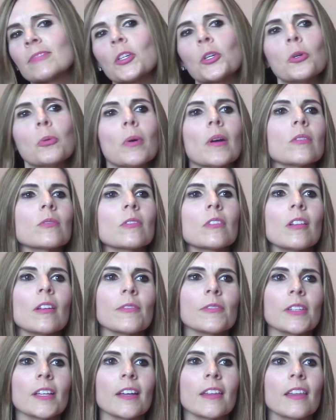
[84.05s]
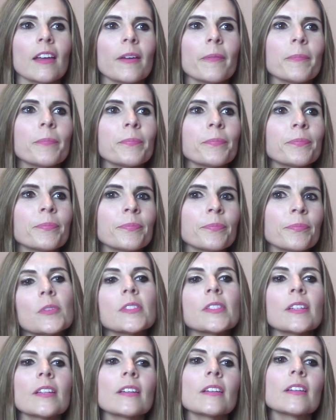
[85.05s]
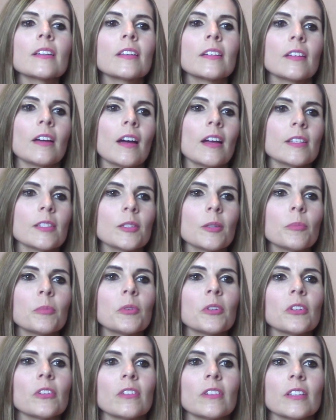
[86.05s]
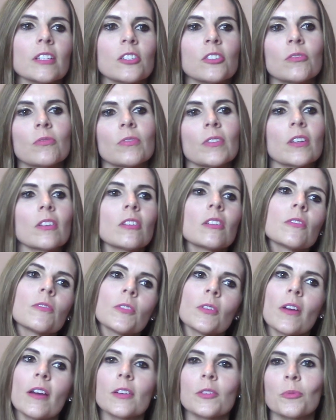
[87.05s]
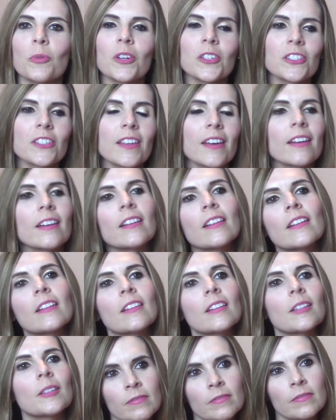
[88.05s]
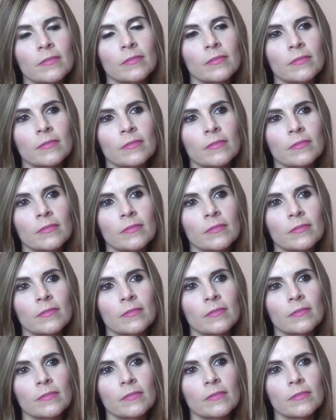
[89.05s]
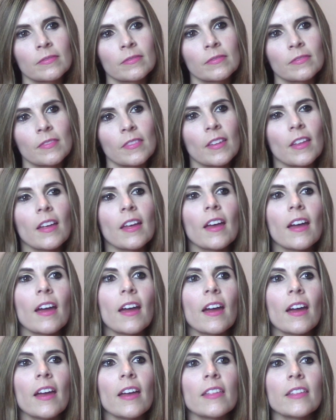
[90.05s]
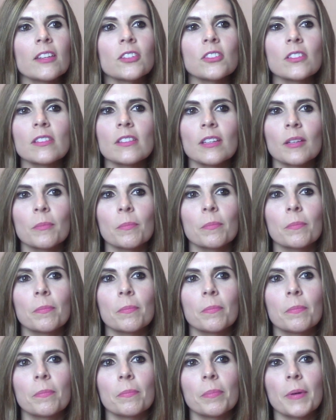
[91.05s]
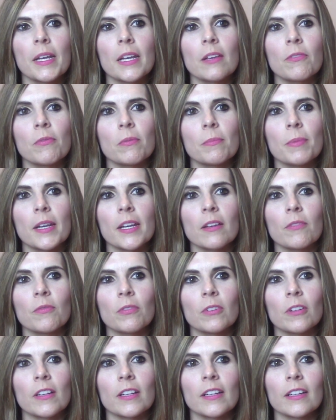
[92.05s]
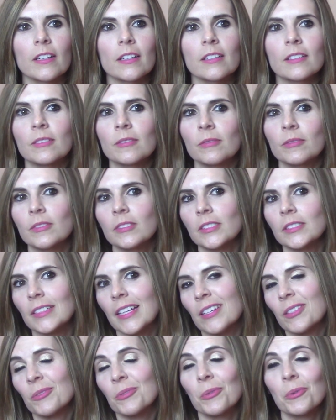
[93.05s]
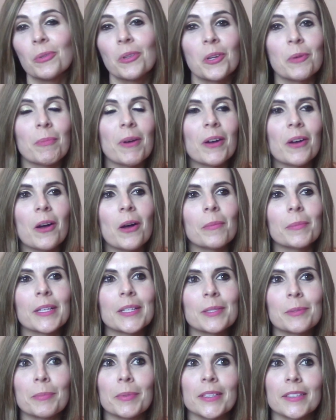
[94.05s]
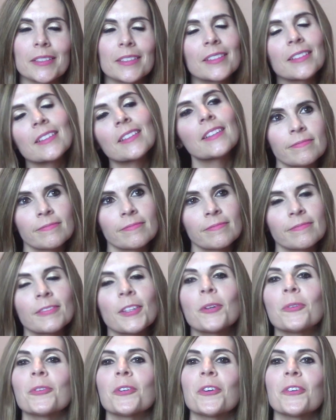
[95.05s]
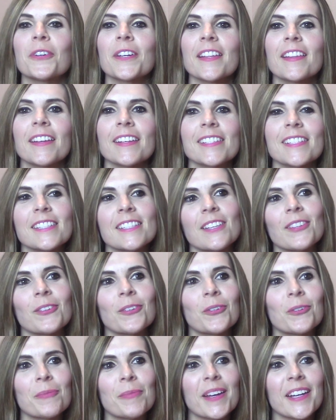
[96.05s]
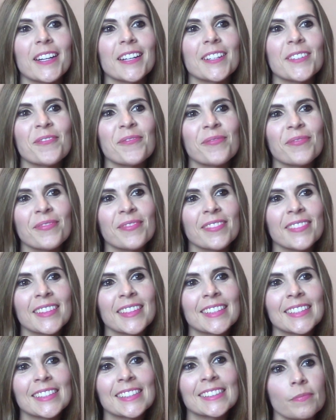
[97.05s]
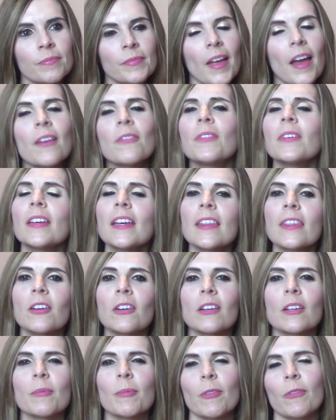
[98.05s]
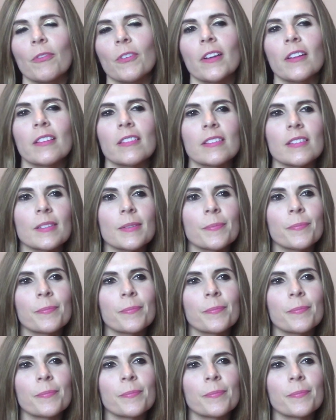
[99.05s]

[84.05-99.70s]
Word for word: Who wears gloves like that? Almost like a gossip girlish feel if you guys watch that. Hasn't he ever said or done anything? I think she's like Betty from Betty and Veronica. I don't know a lot about comics, but oh no, he likes this other girl better. Thanks. I feel like they're gonna be friends.